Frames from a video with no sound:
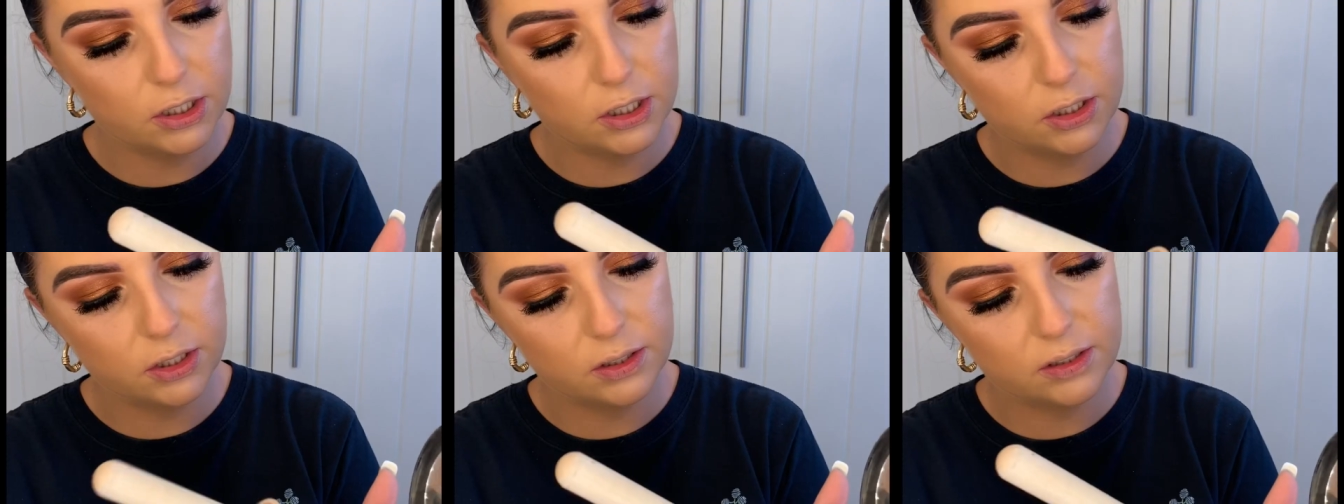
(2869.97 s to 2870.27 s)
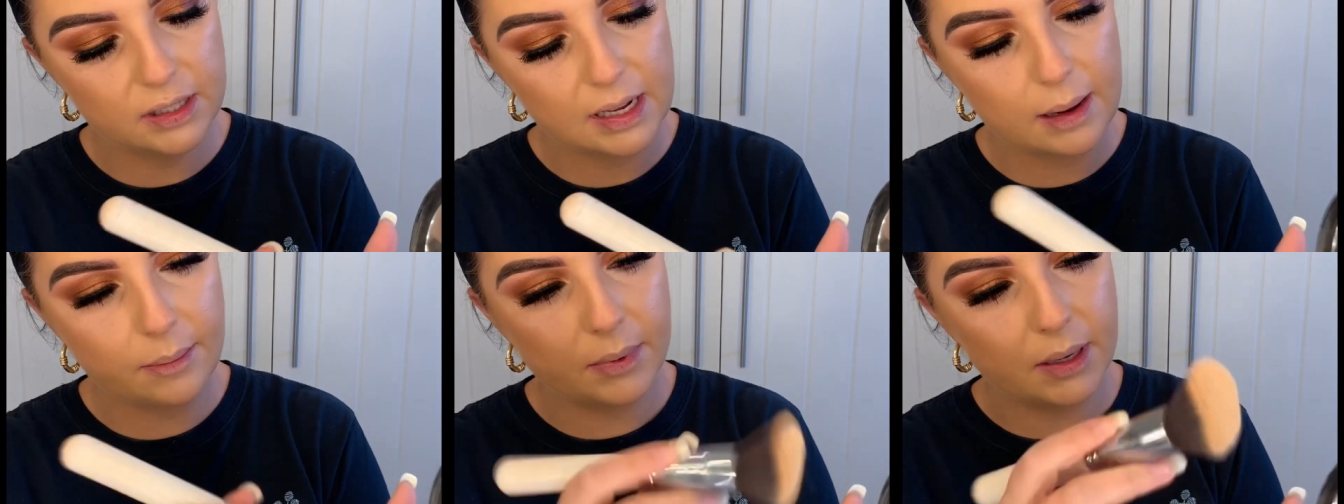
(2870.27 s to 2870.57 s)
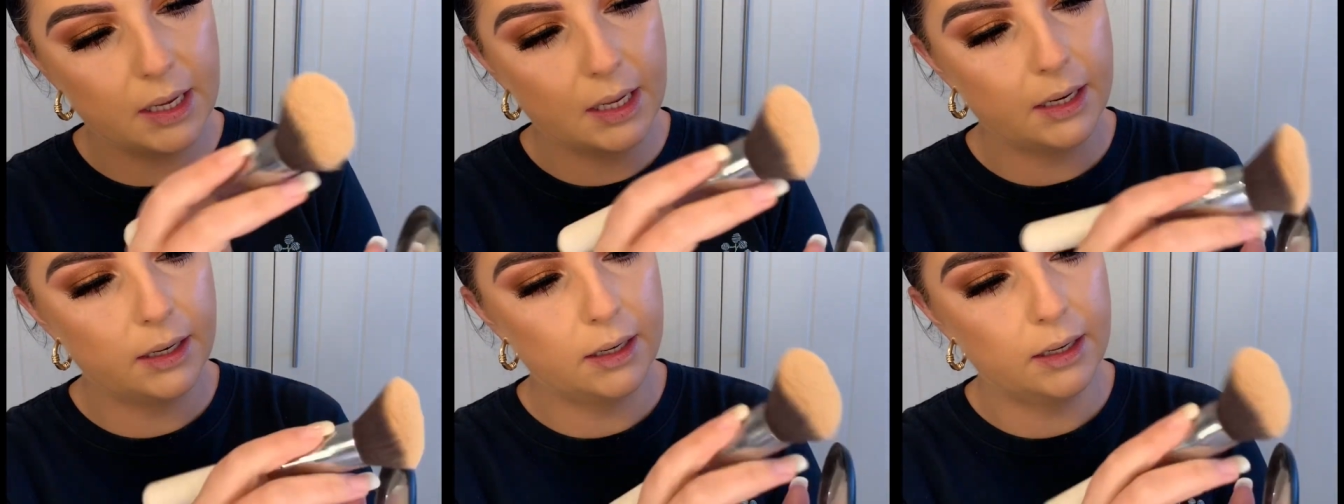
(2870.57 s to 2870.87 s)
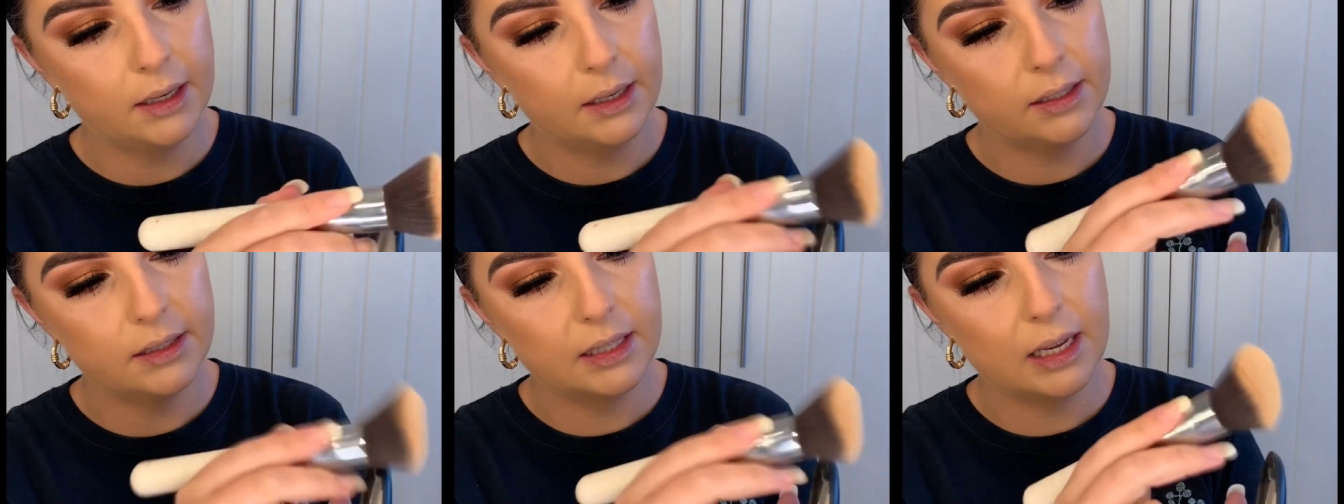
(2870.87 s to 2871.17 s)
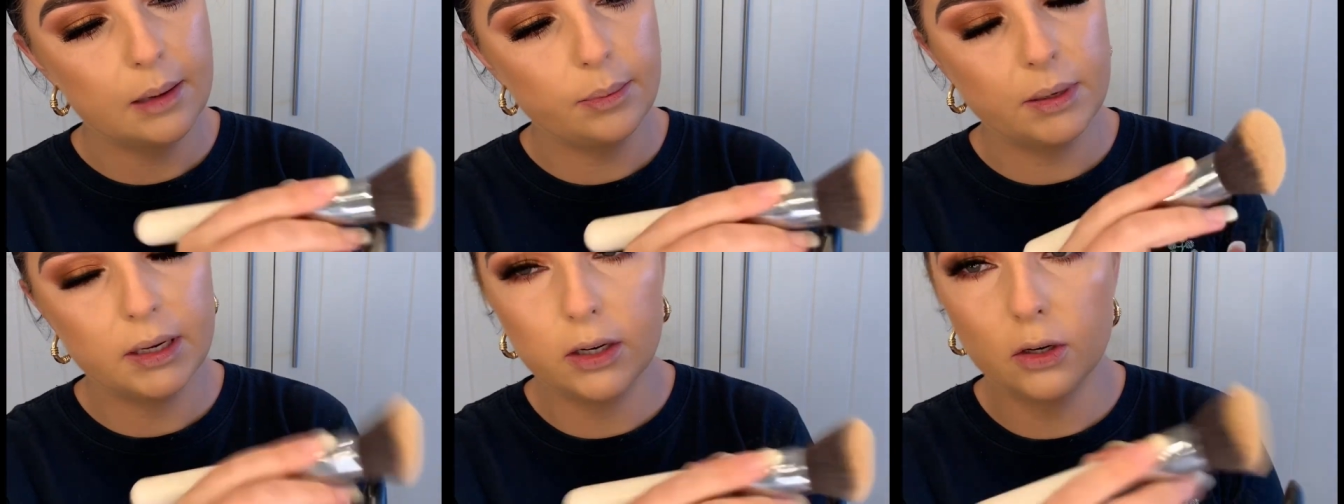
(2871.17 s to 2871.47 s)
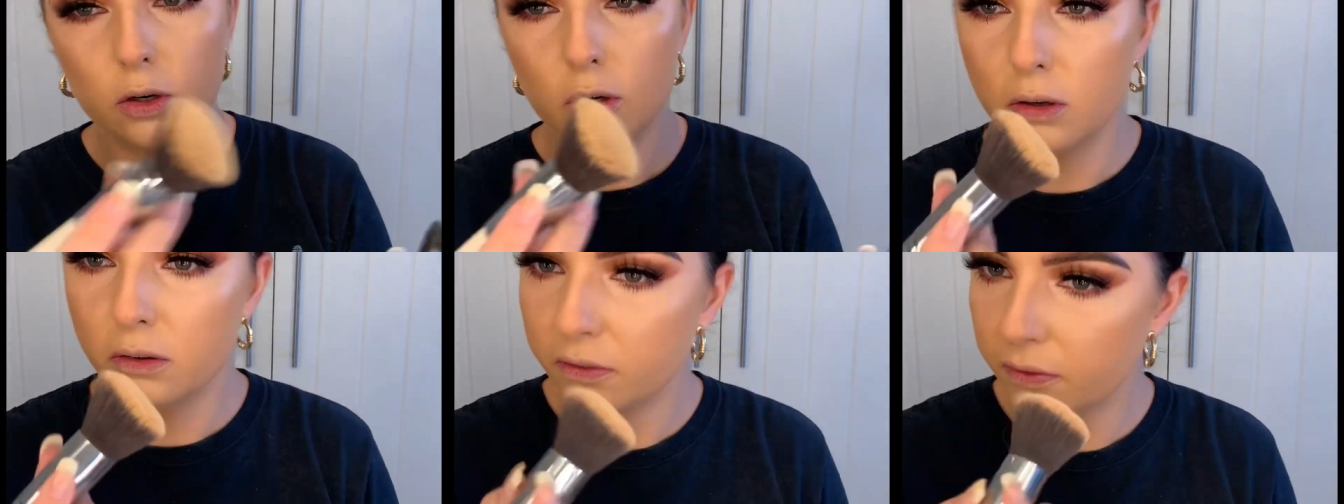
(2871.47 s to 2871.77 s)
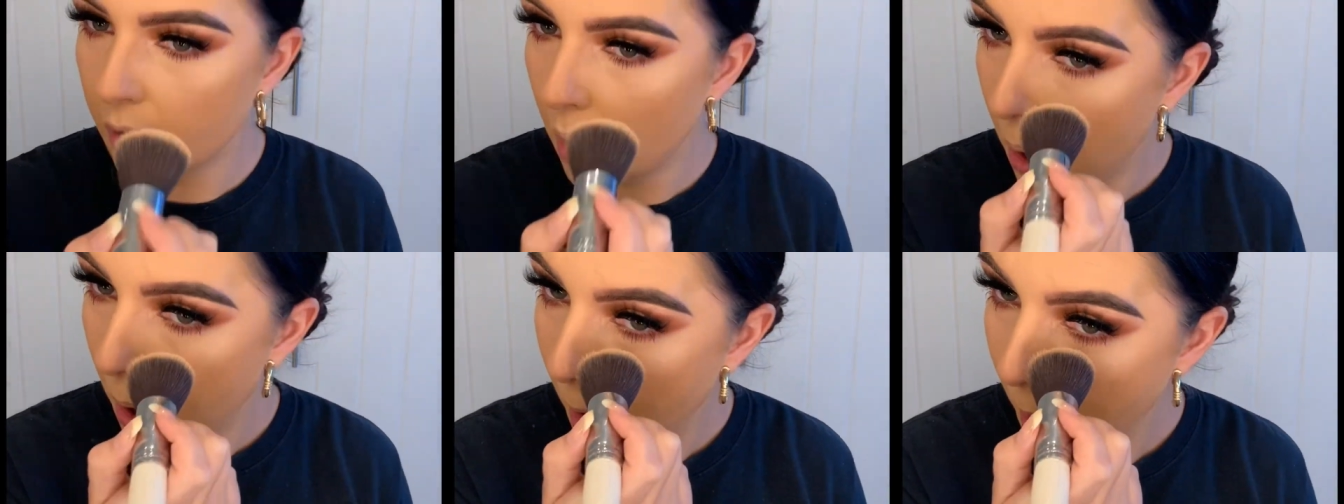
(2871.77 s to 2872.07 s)
just dab in, tapping off
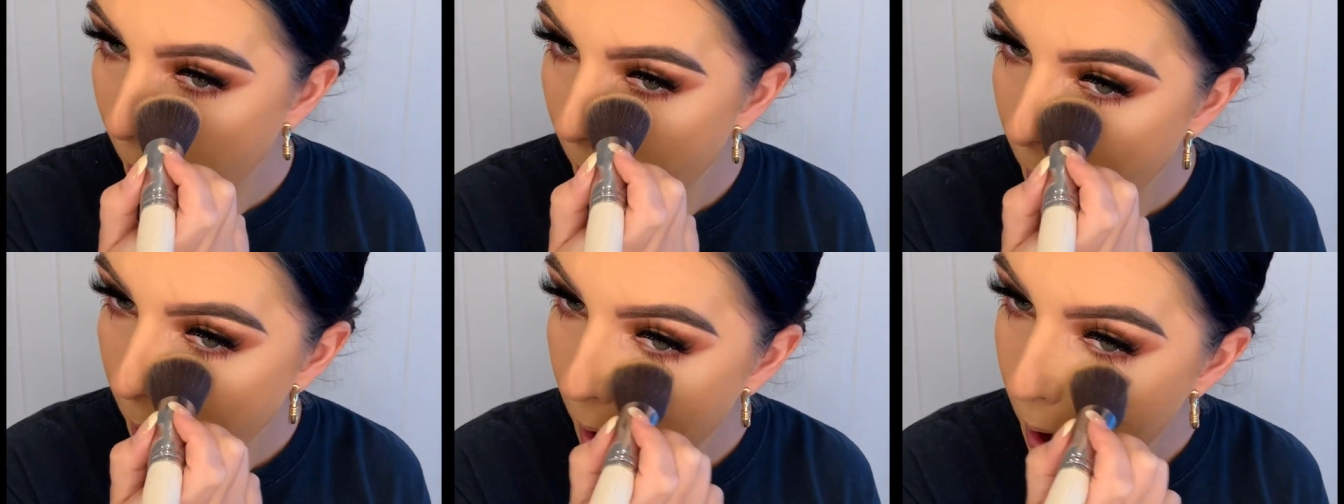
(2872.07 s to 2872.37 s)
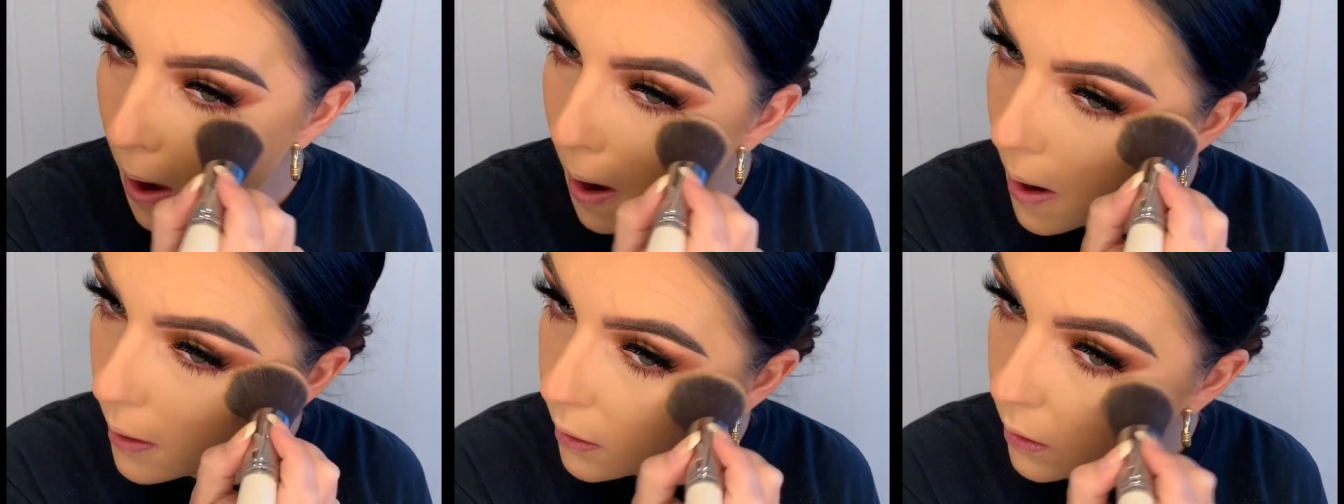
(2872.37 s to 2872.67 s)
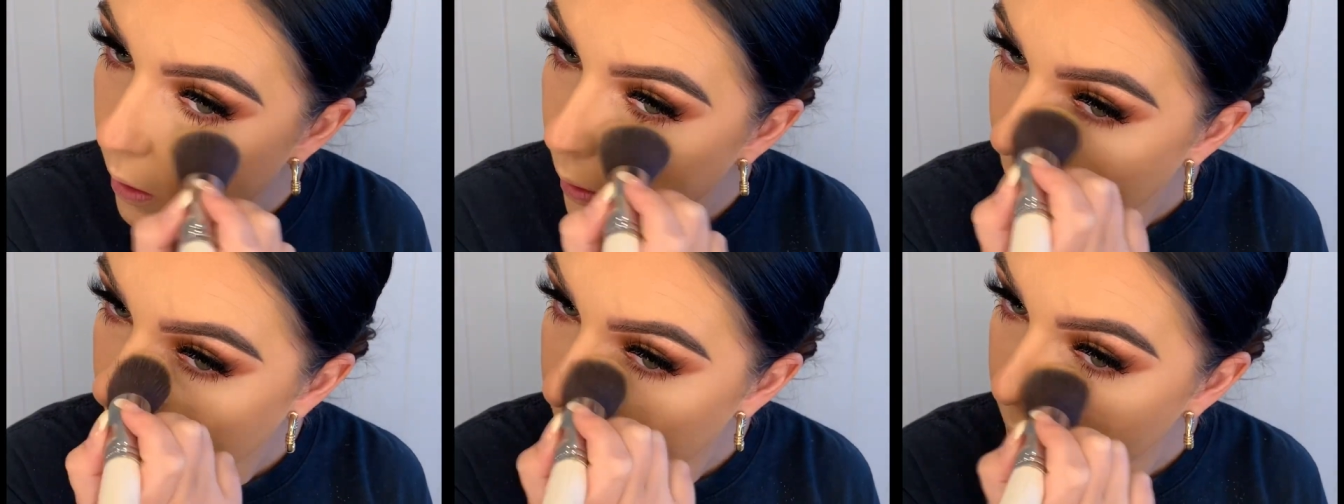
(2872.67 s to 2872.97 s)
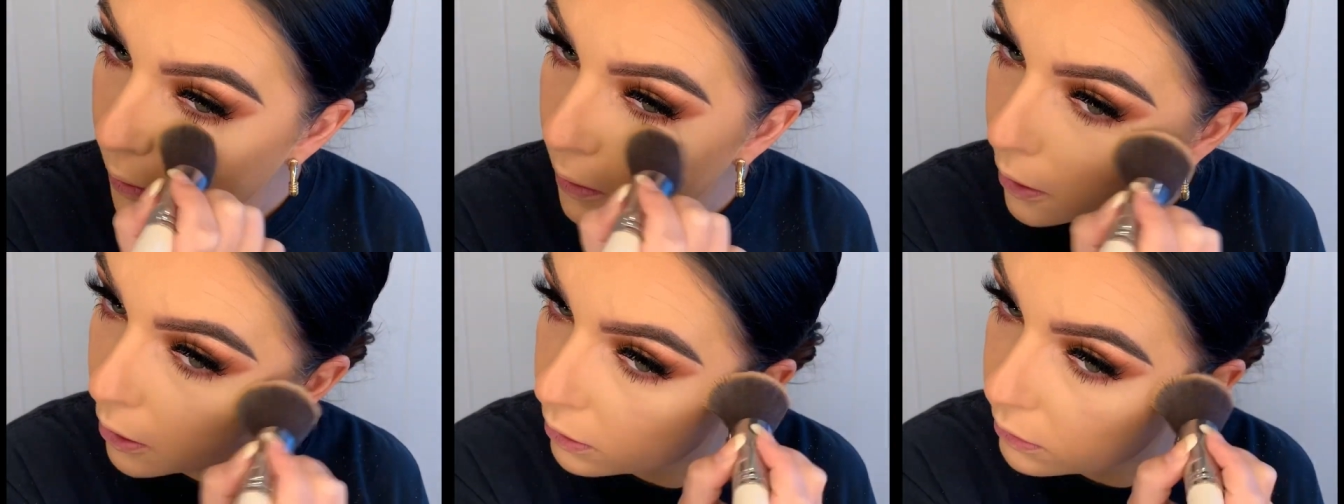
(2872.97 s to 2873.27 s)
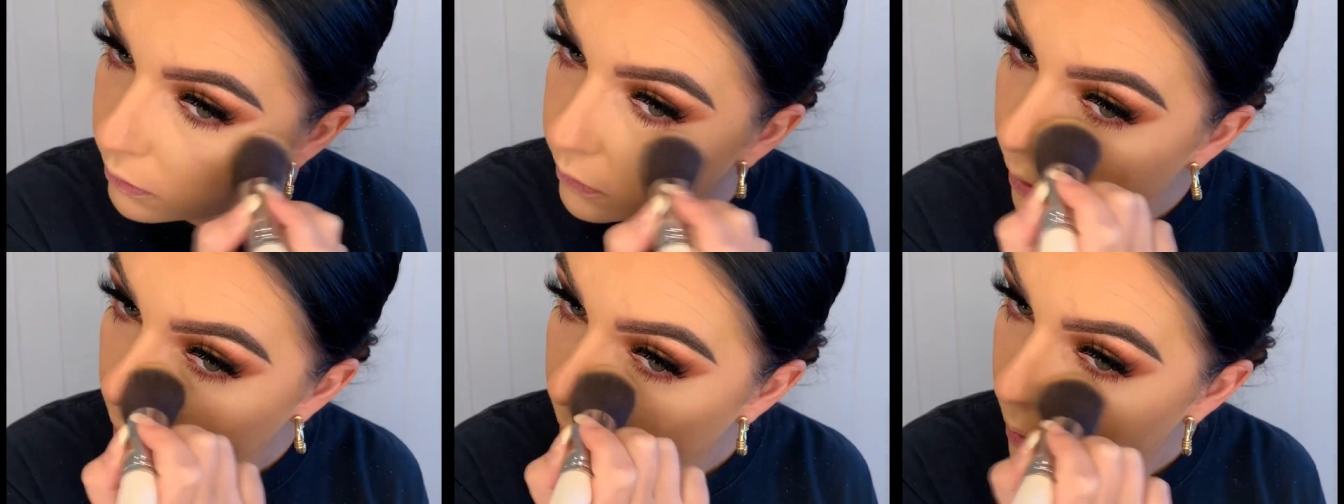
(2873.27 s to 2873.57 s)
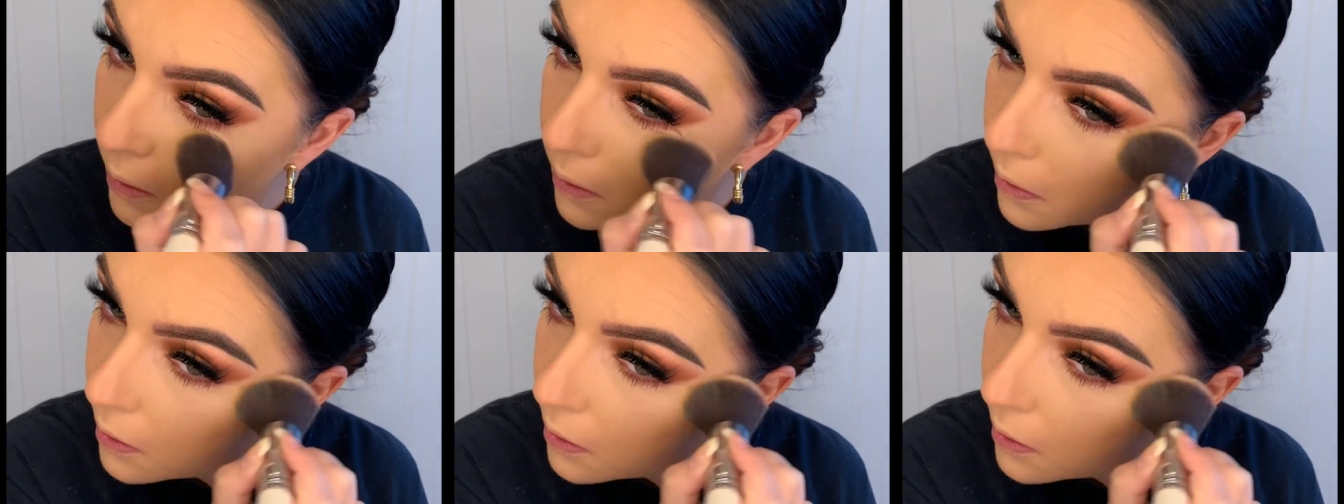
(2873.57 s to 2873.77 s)
and going over